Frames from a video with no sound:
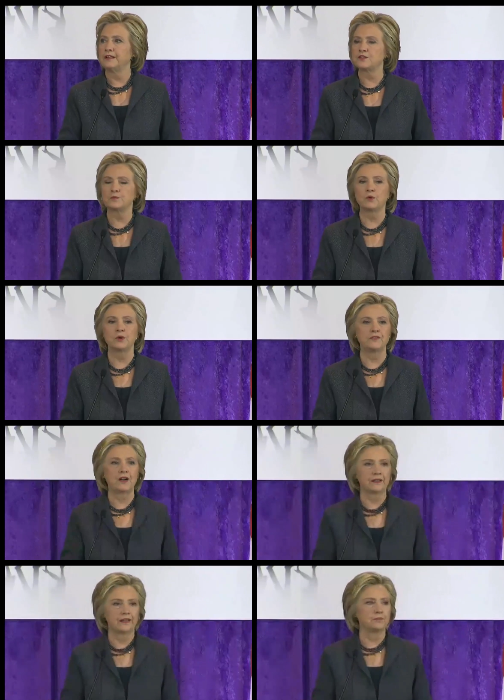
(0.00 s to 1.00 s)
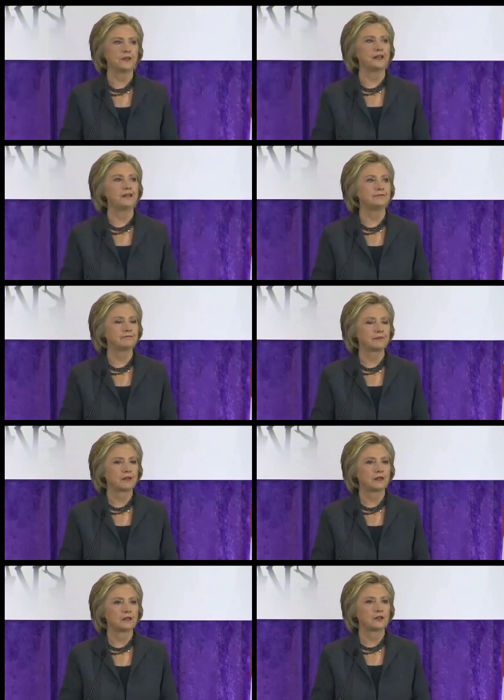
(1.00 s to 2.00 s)
in support of our campaign,
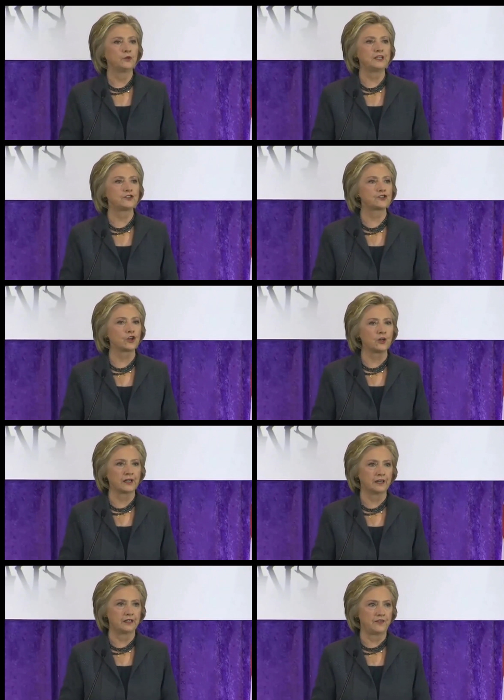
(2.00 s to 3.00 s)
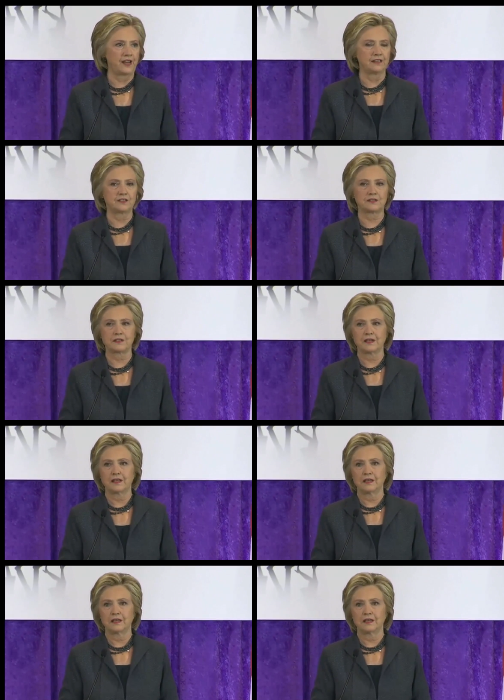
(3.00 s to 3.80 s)
who did surrogate events,